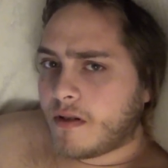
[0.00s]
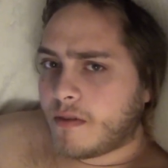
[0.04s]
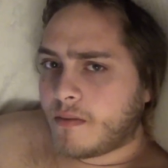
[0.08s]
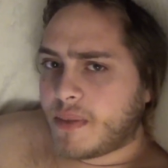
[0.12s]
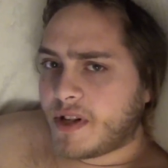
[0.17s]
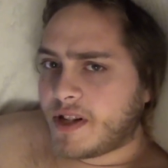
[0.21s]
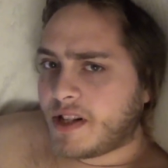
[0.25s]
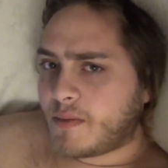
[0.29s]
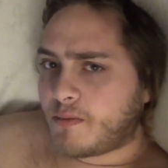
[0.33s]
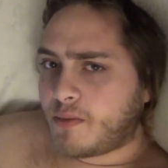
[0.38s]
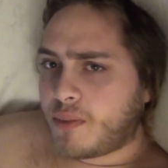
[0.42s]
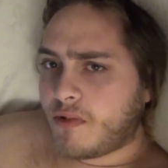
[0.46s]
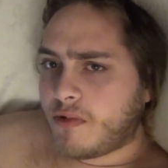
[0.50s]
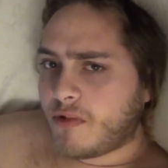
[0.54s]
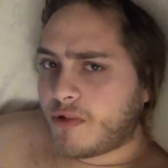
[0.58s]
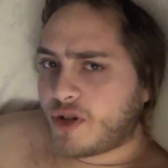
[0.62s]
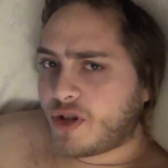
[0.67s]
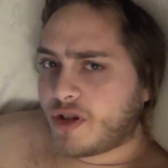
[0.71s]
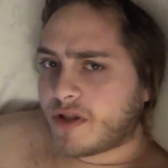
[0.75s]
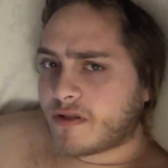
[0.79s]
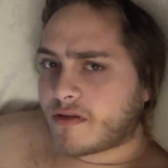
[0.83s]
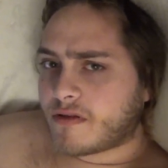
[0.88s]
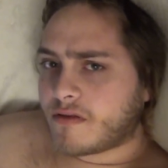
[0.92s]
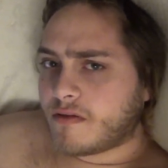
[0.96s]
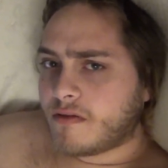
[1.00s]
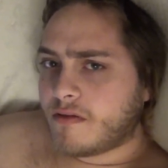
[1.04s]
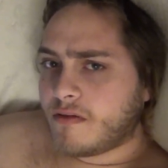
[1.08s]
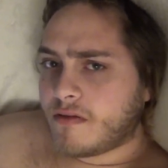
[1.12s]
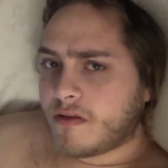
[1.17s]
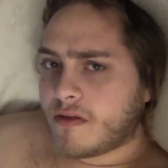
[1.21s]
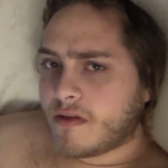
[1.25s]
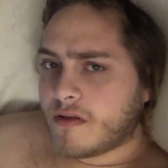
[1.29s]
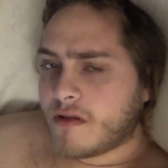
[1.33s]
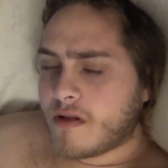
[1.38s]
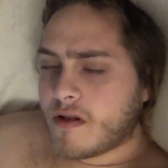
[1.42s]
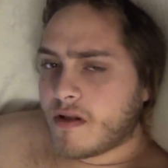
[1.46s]
But it's bullshit,
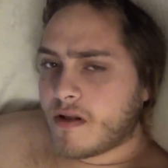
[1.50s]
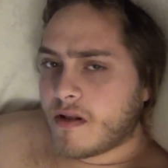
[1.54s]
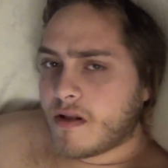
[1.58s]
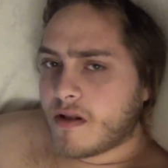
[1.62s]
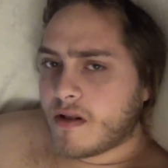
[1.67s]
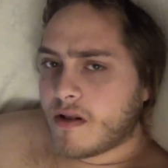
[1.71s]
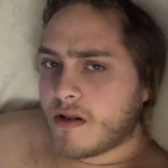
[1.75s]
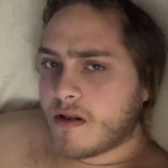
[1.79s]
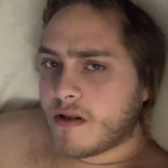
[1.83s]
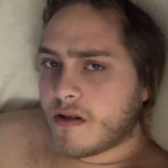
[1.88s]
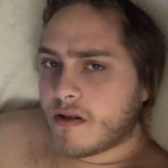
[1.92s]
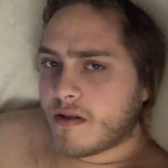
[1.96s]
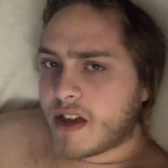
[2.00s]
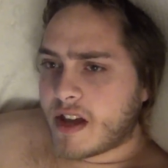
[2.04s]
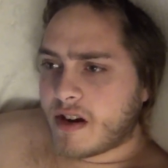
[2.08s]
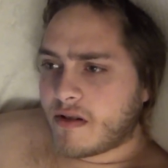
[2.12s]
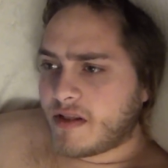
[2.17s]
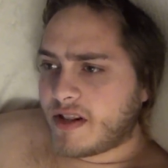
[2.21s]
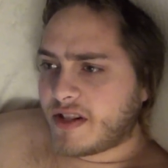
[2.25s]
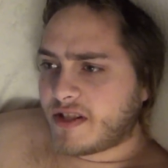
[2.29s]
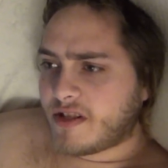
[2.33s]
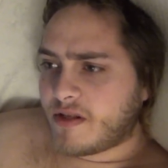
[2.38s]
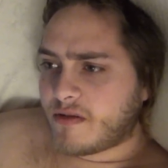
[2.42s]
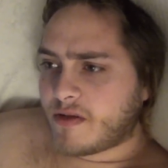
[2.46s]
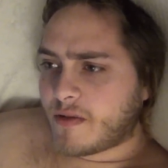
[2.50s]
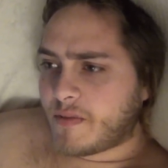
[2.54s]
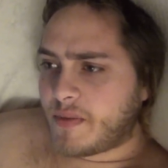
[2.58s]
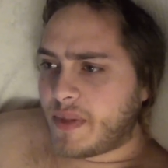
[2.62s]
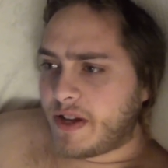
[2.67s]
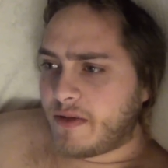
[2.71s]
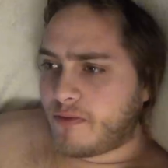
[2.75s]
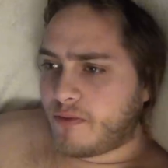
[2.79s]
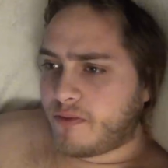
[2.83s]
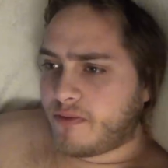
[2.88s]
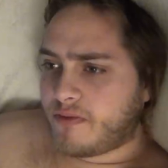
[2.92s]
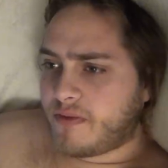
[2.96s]
dude. They don't deserve to
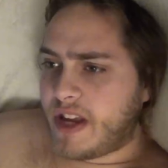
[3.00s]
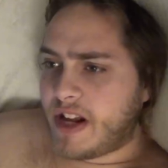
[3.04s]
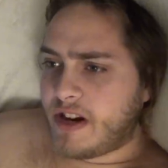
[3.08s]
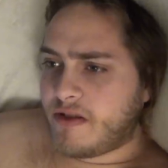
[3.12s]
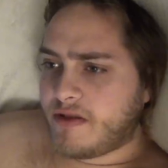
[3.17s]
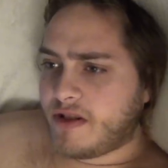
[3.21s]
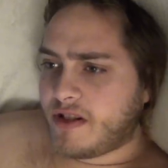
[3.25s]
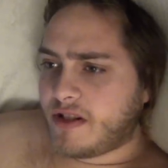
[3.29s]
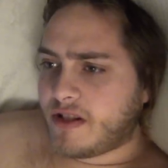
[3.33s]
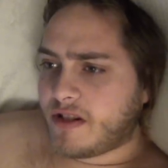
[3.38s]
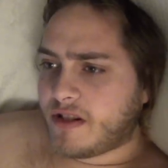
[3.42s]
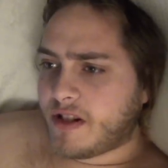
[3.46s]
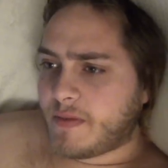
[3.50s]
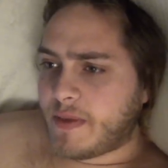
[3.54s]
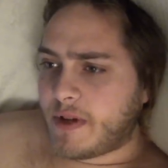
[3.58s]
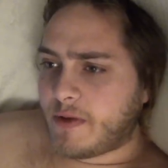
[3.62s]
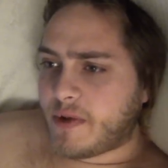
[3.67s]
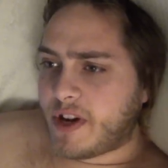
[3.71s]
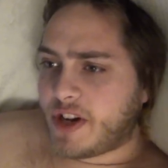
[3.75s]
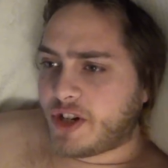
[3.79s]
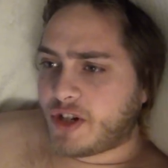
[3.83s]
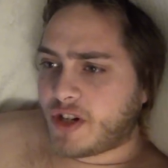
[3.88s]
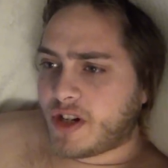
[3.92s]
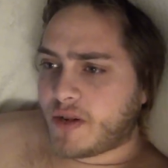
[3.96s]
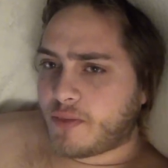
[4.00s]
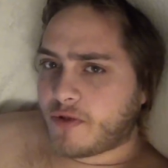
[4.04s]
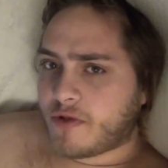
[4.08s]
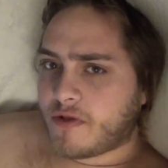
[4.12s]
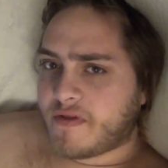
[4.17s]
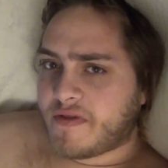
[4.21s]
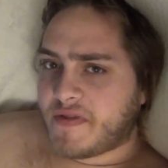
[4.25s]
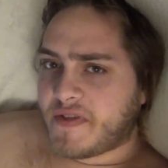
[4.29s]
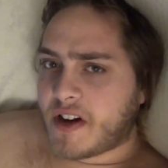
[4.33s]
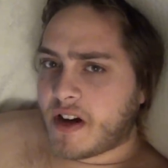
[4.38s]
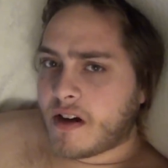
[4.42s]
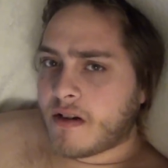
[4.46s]
be they don't deserve to be racially
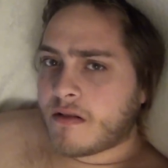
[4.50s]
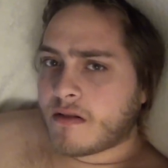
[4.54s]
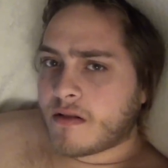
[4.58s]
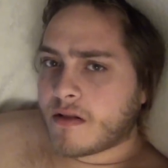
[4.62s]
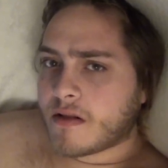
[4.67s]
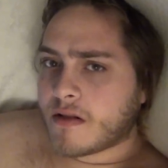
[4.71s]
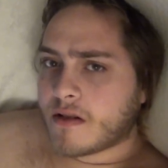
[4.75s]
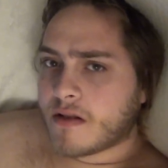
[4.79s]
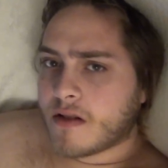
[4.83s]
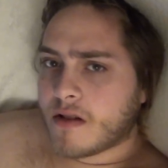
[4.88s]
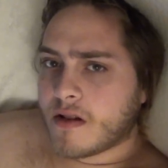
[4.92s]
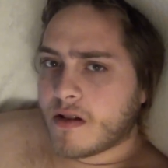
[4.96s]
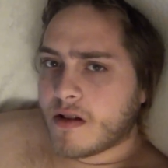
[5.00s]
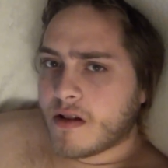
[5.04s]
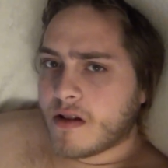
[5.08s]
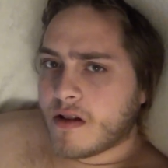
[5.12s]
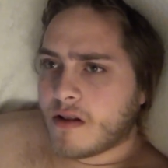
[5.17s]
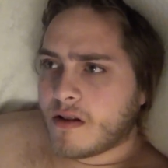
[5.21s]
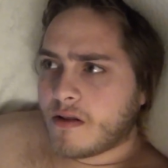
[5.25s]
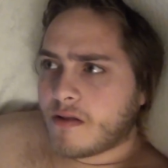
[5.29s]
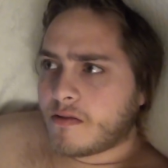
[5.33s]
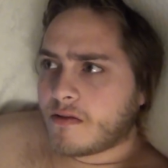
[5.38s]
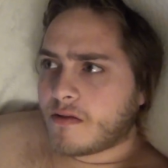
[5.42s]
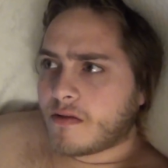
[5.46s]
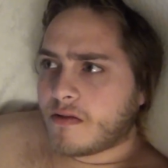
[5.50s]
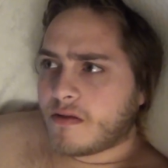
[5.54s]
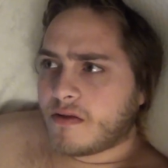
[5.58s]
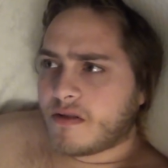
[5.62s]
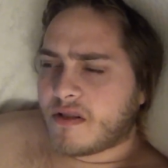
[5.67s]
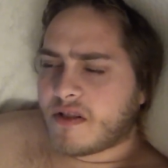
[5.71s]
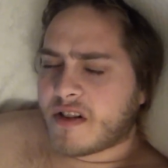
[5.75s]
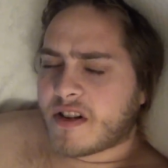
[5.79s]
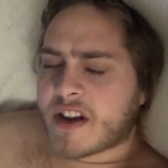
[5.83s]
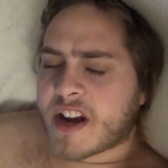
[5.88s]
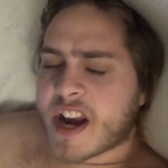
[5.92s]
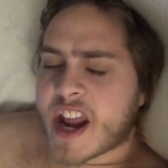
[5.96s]
profiled.
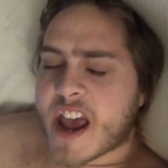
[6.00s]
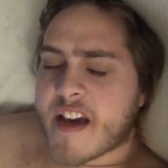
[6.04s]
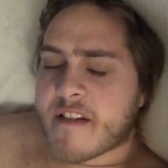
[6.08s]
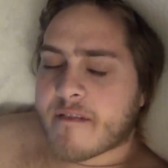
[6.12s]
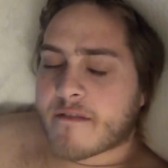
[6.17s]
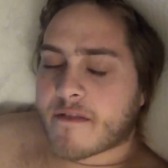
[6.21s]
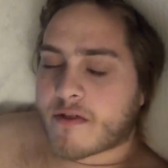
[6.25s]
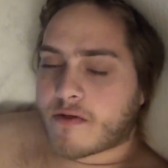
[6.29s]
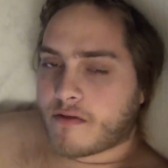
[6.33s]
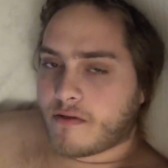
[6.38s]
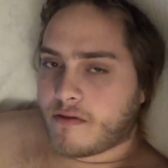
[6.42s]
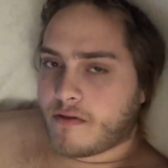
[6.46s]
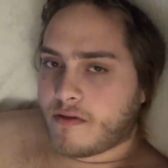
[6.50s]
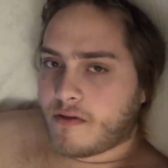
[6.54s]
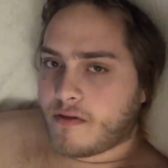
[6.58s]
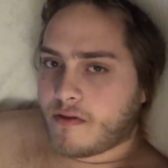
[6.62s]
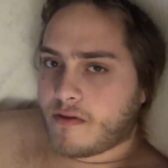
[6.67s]
Never.